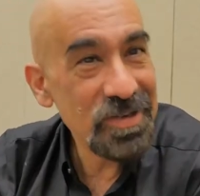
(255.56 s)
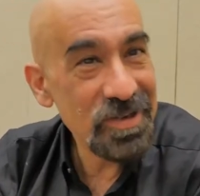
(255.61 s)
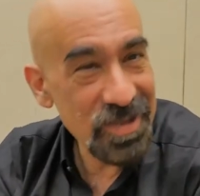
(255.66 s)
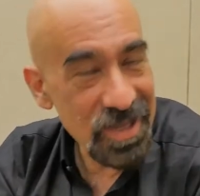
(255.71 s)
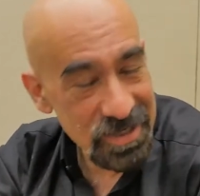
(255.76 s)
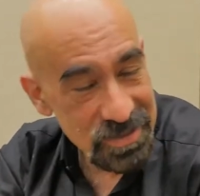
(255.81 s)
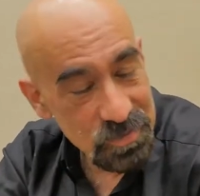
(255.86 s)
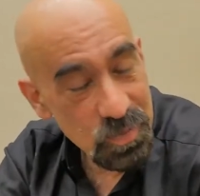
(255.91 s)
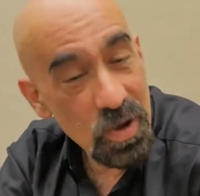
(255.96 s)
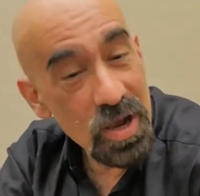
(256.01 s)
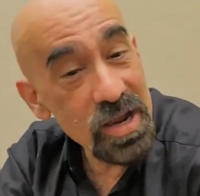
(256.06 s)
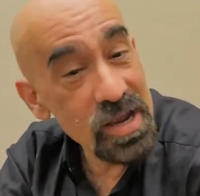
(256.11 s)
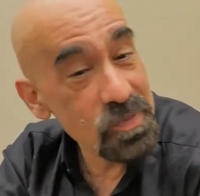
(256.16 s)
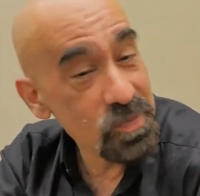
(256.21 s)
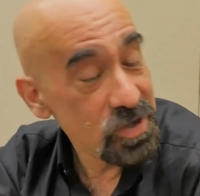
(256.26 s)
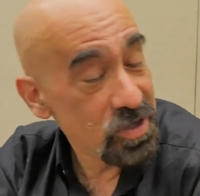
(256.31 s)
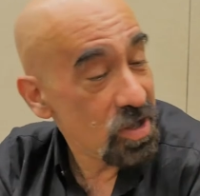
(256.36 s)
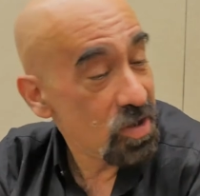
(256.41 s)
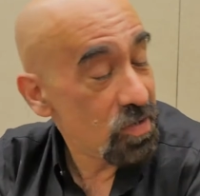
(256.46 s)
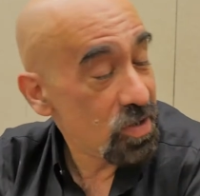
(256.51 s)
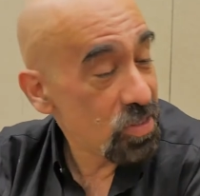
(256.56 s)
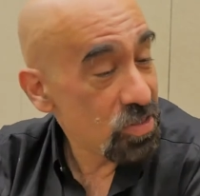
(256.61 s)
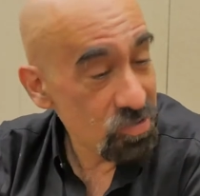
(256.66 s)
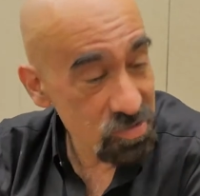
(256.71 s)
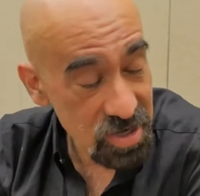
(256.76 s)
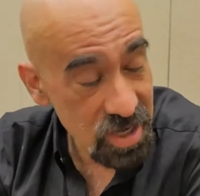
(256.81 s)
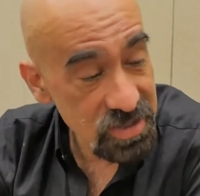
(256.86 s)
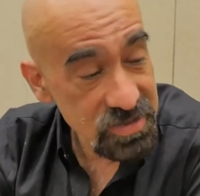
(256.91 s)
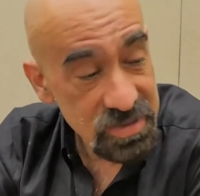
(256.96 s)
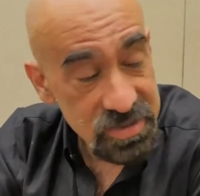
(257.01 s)
So that's why I've been going through
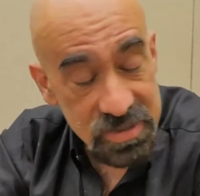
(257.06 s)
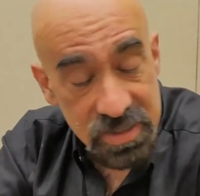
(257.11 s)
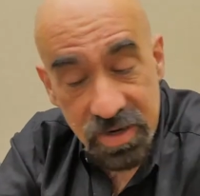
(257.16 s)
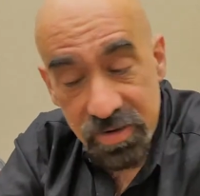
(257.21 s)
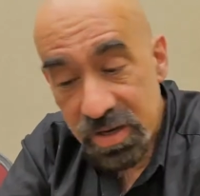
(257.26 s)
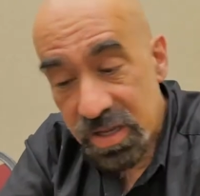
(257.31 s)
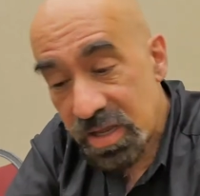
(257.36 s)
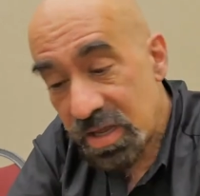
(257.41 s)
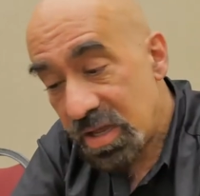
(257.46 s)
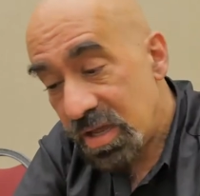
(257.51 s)
necessary.